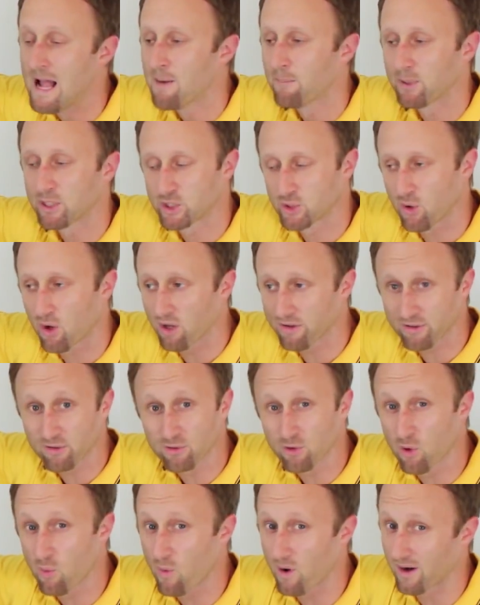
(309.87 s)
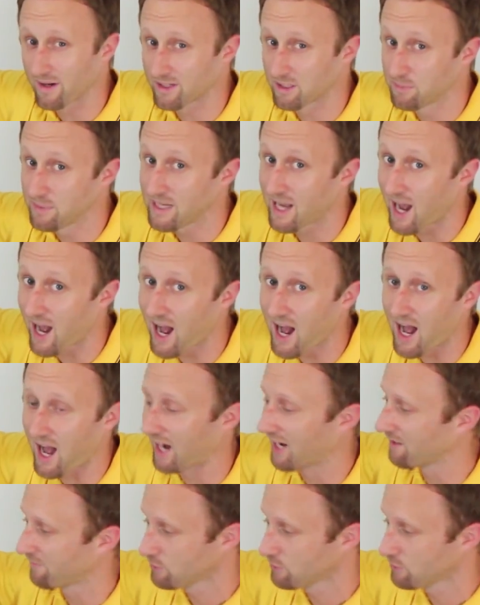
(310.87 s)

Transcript: But you also don't want it to be hot.